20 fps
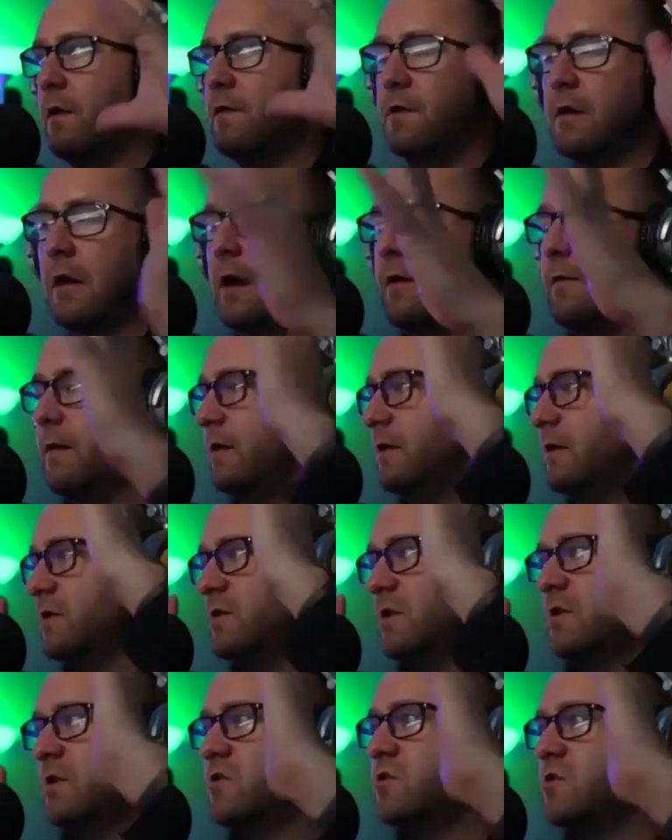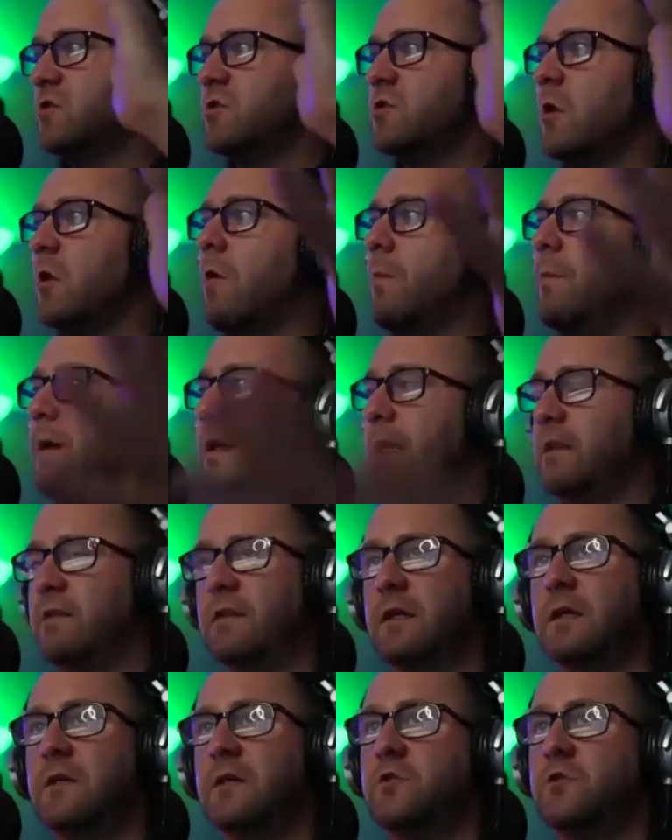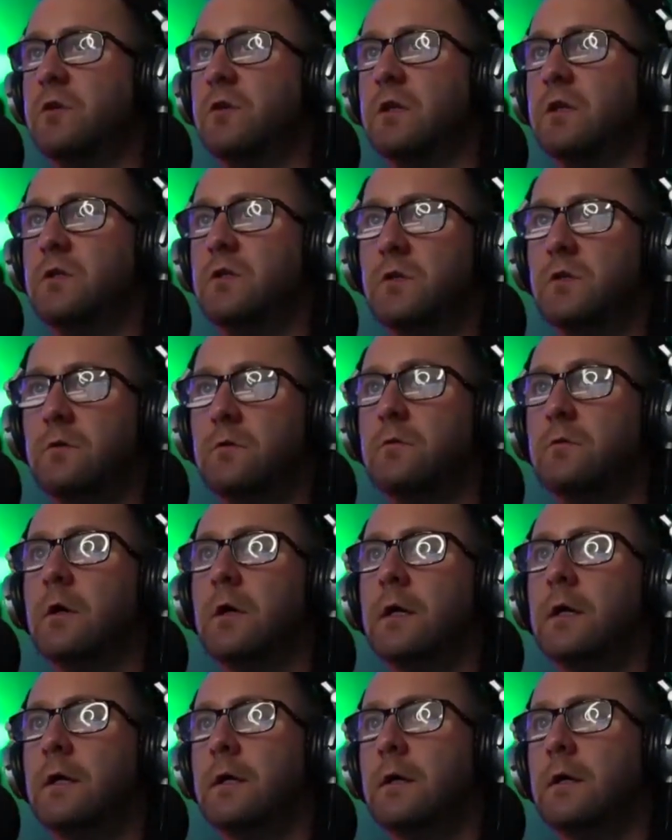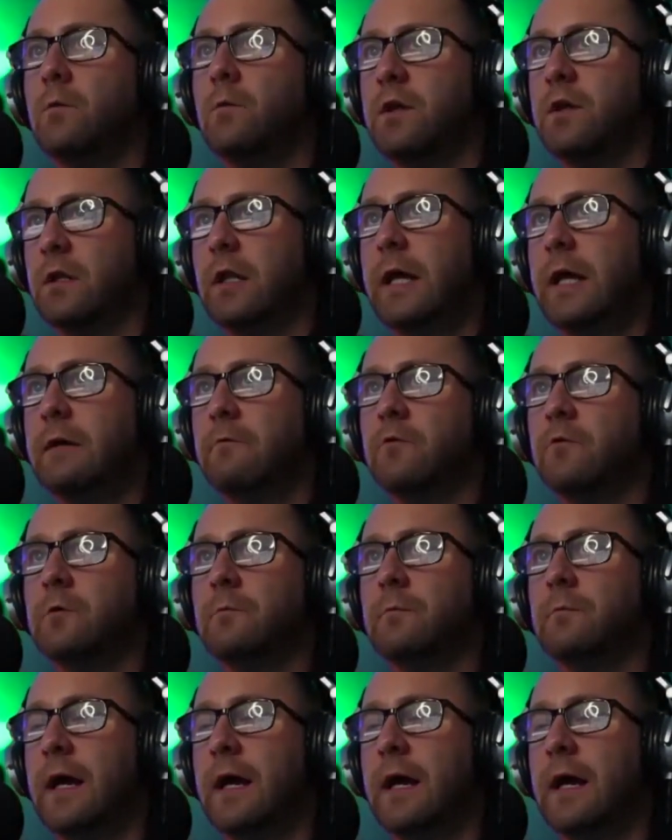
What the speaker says: other there's just so many things you can do with Lightroom.